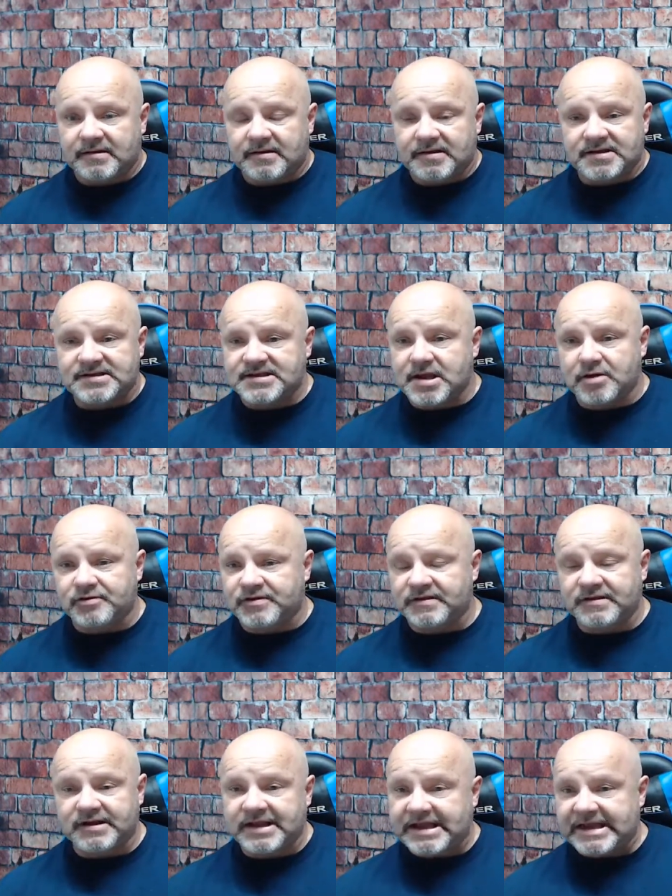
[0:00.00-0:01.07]
Just go to
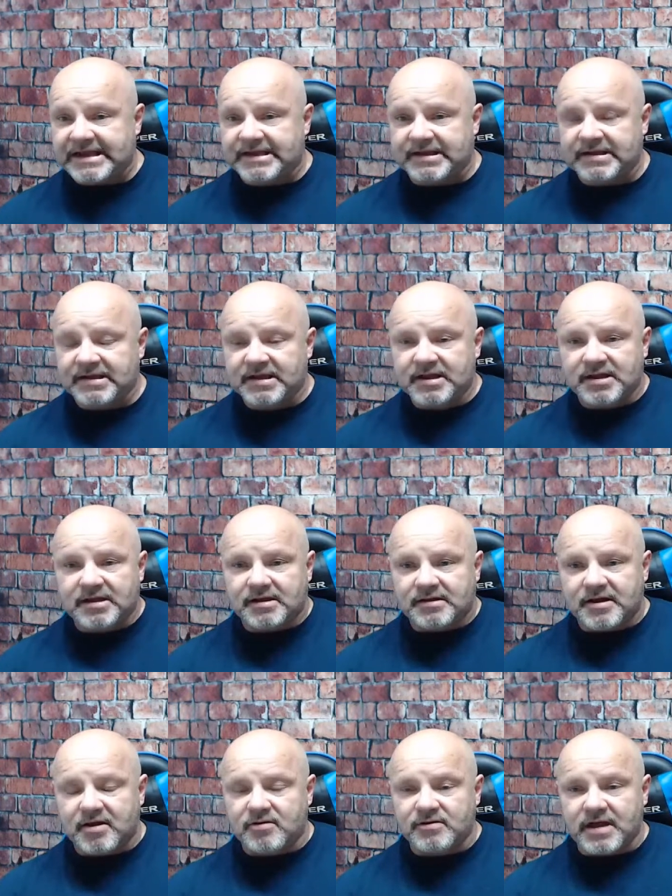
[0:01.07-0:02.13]
the link.
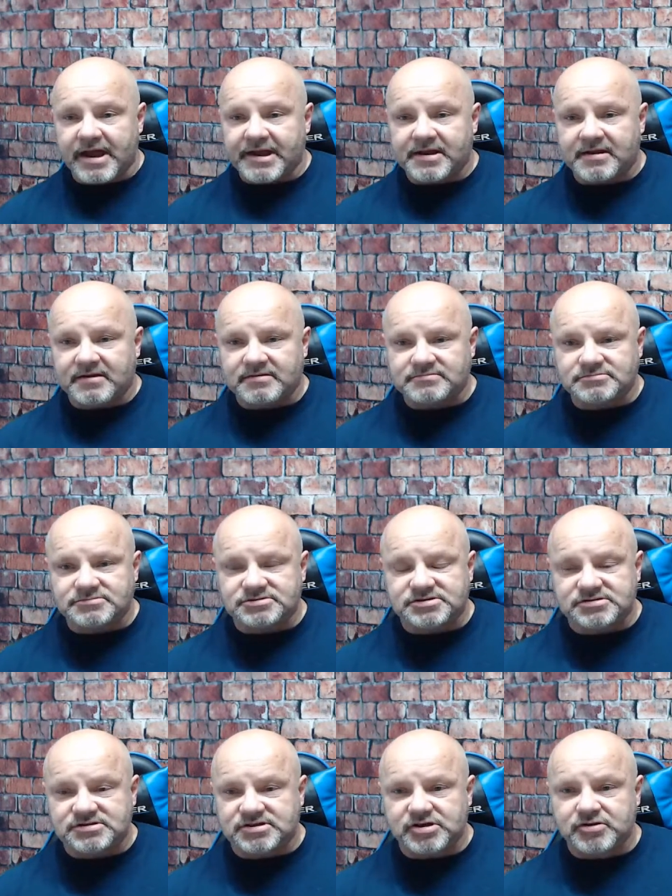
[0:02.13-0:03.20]
No, like
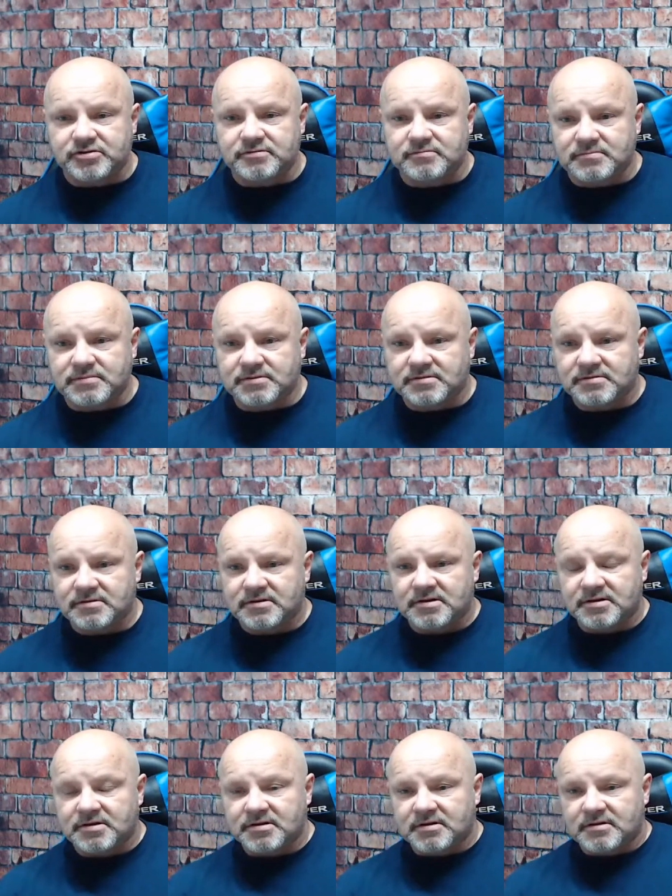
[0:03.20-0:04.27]
Zoom,
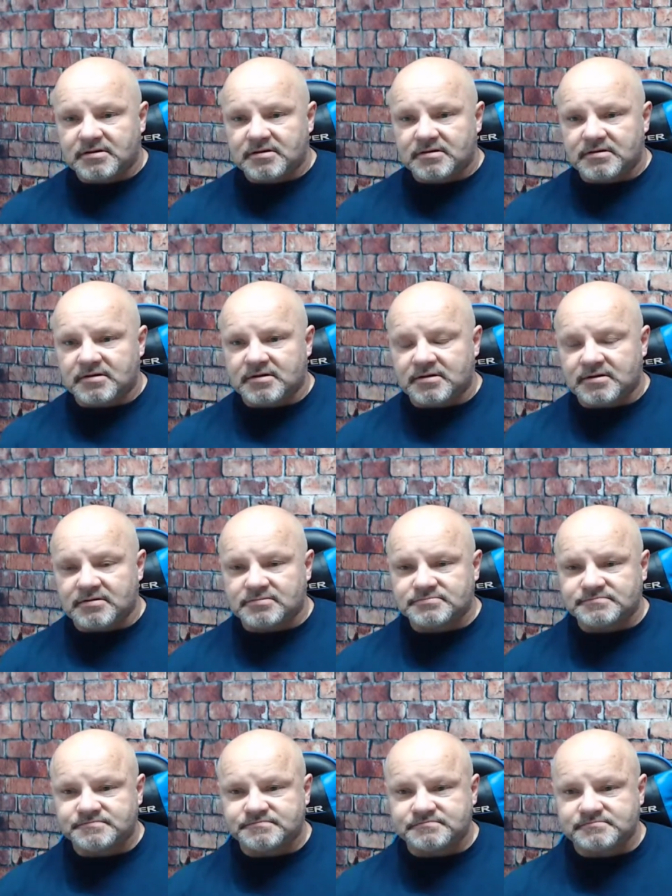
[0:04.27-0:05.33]

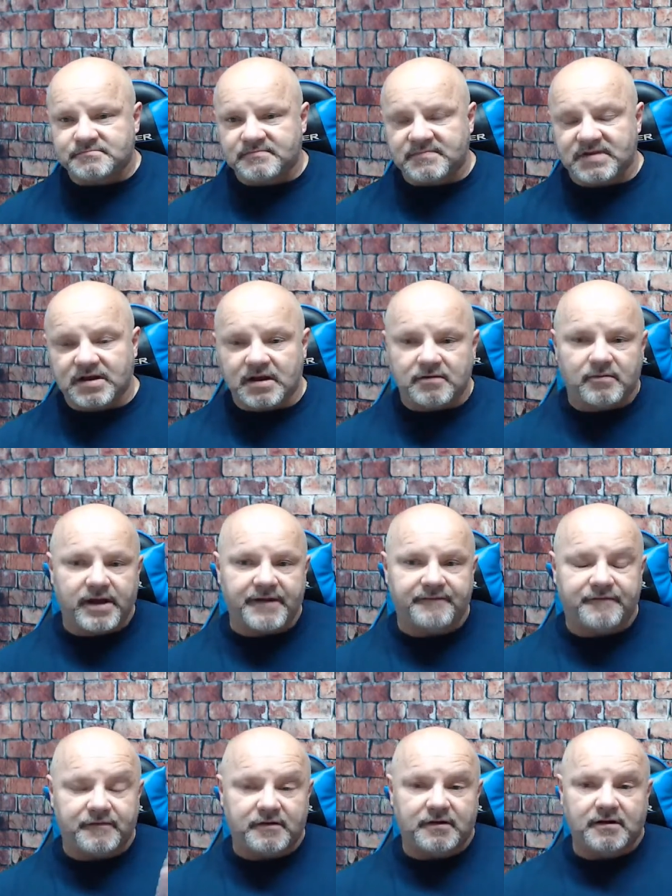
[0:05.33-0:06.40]
you got to wait
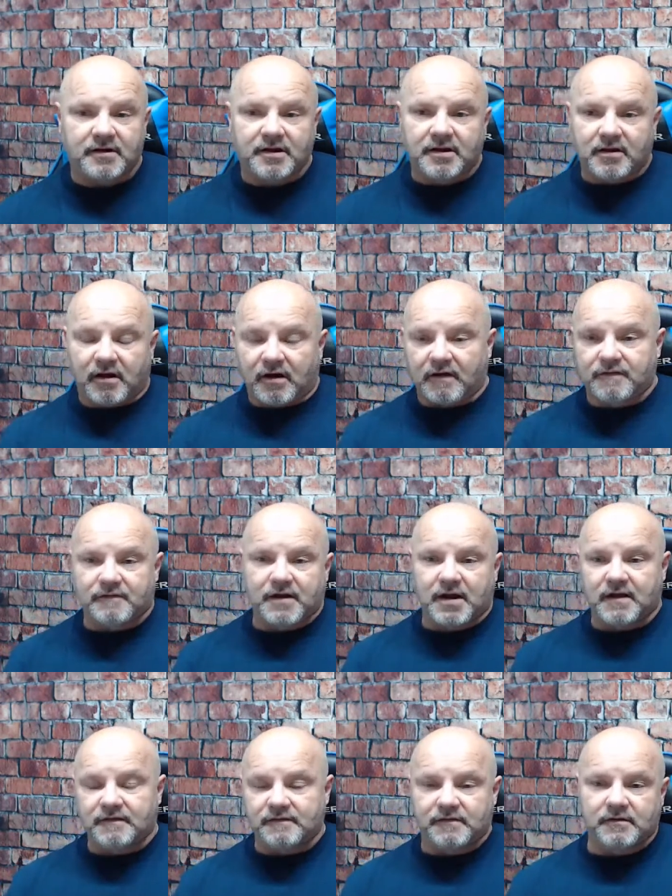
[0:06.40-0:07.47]
for
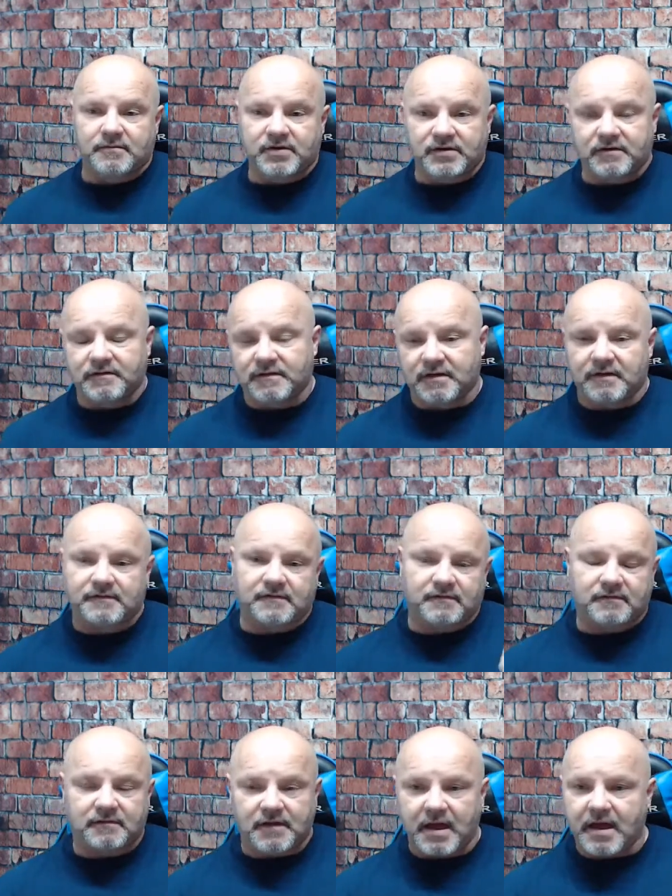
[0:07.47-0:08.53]
authorized Zoom to do this and
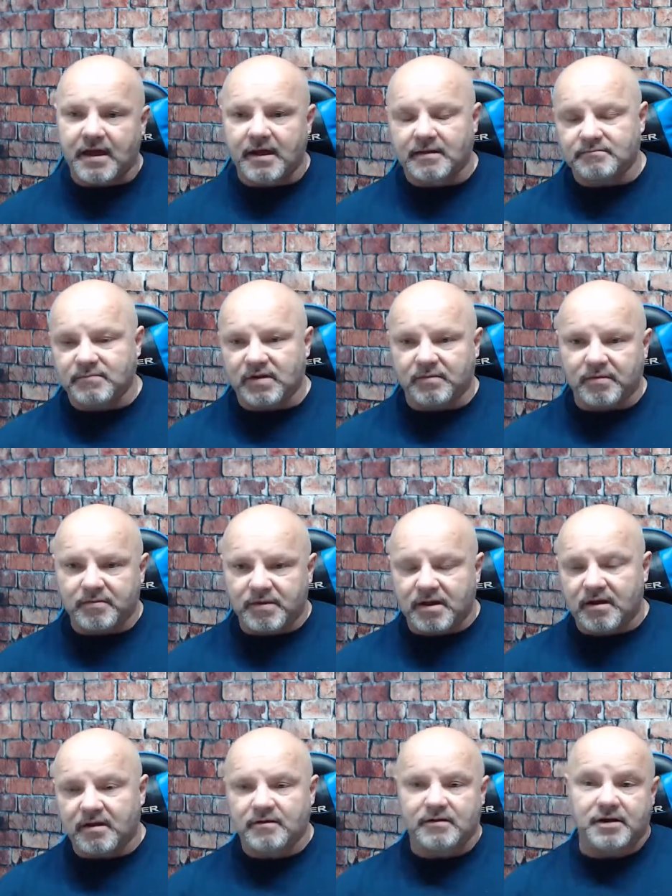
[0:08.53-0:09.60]
do that, blah, blah,
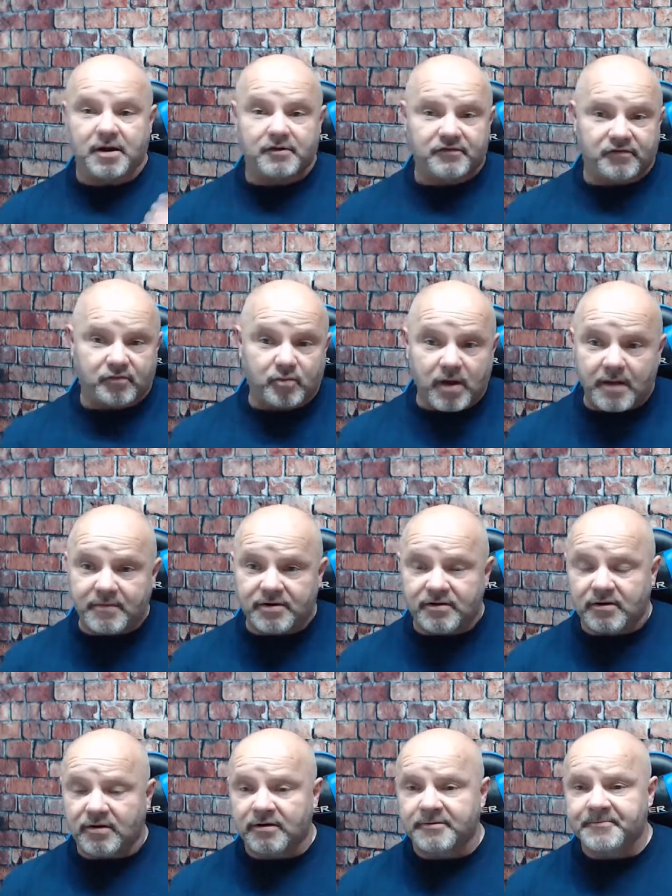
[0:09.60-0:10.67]
blah, or go to
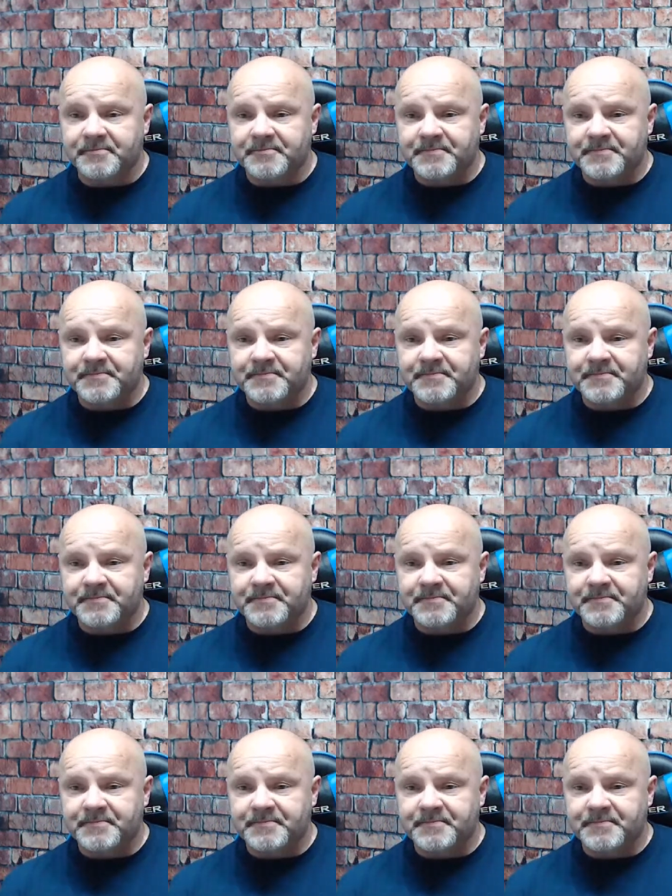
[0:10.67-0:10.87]
webinar.